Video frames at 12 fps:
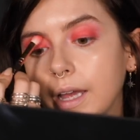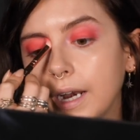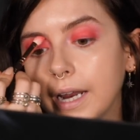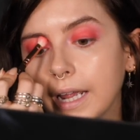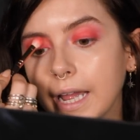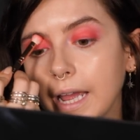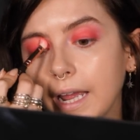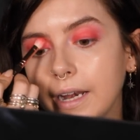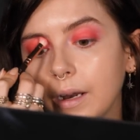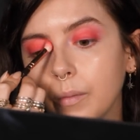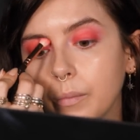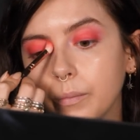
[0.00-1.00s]
And
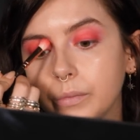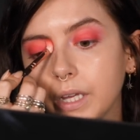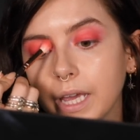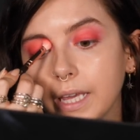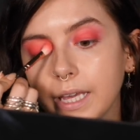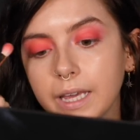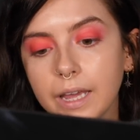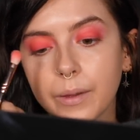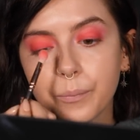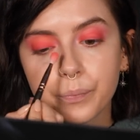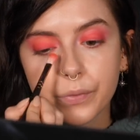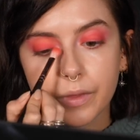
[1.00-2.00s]
again, I'm taking
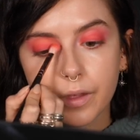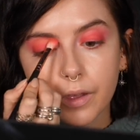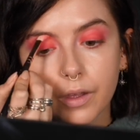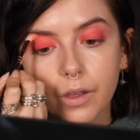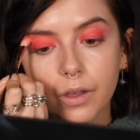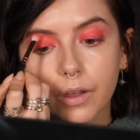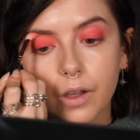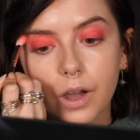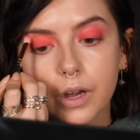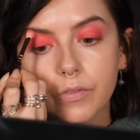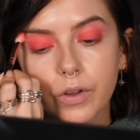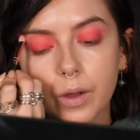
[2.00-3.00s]
it
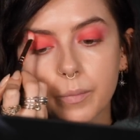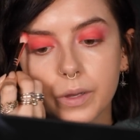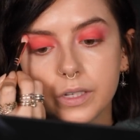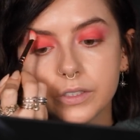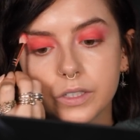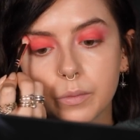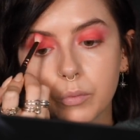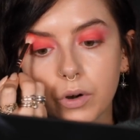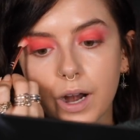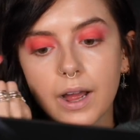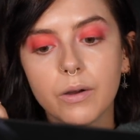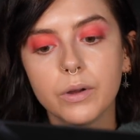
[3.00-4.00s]
kind of up into the
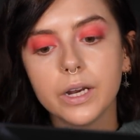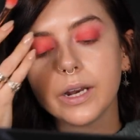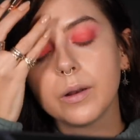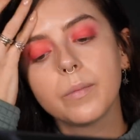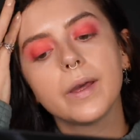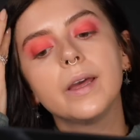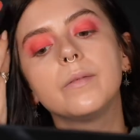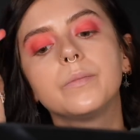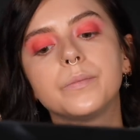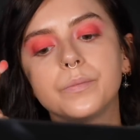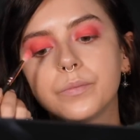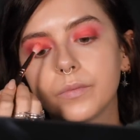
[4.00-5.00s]
brow a little bit,
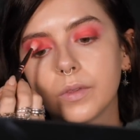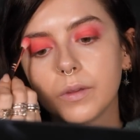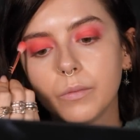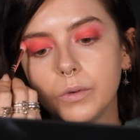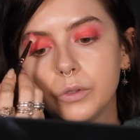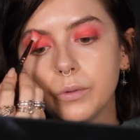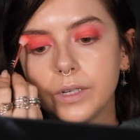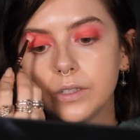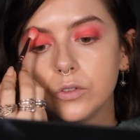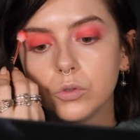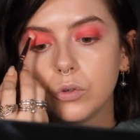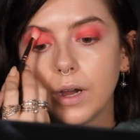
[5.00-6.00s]
which we
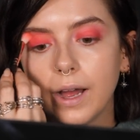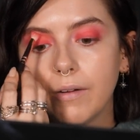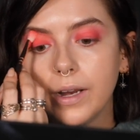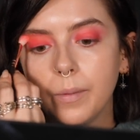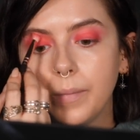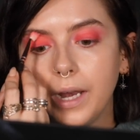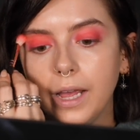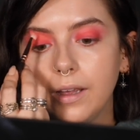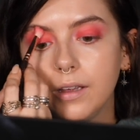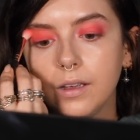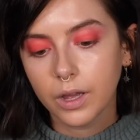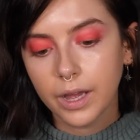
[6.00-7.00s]
can sort out in a
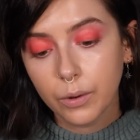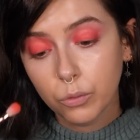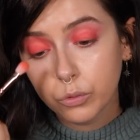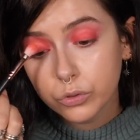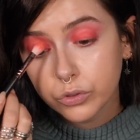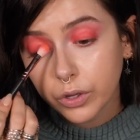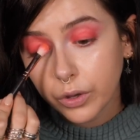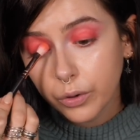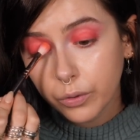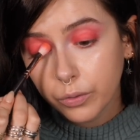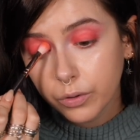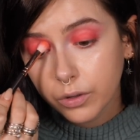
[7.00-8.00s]
minute, and
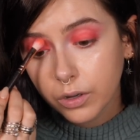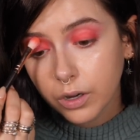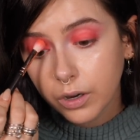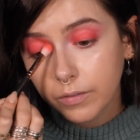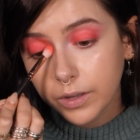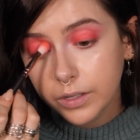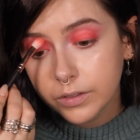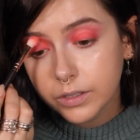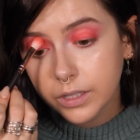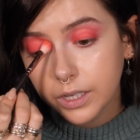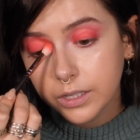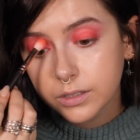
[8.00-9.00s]
also kind of
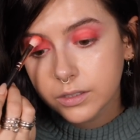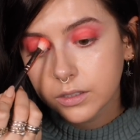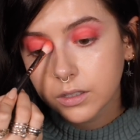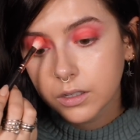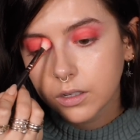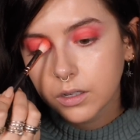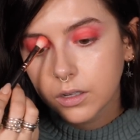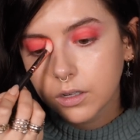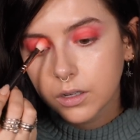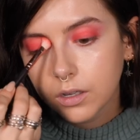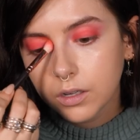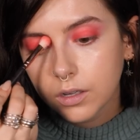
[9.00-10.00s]
into this
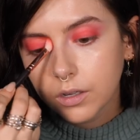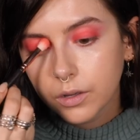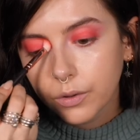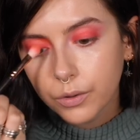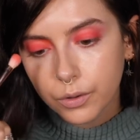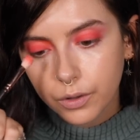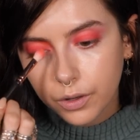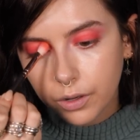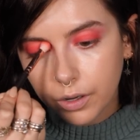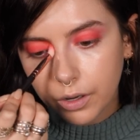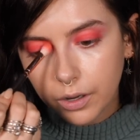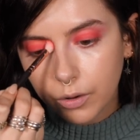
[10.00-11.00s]

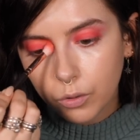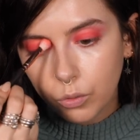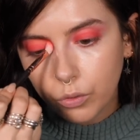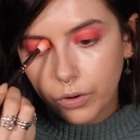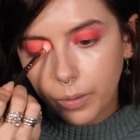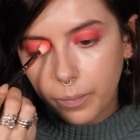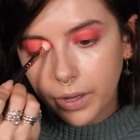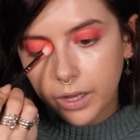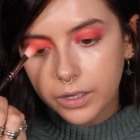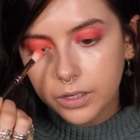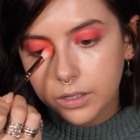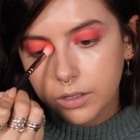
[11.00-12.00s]
inner corner
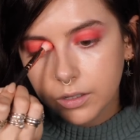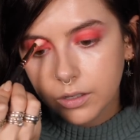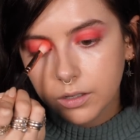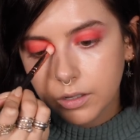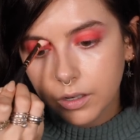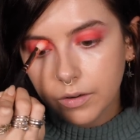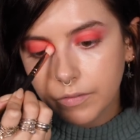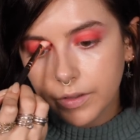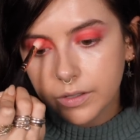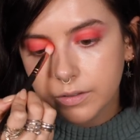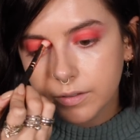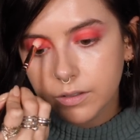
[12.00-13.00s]
bit, kind of
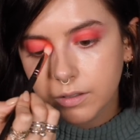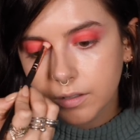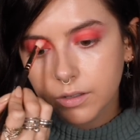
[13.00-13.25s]
this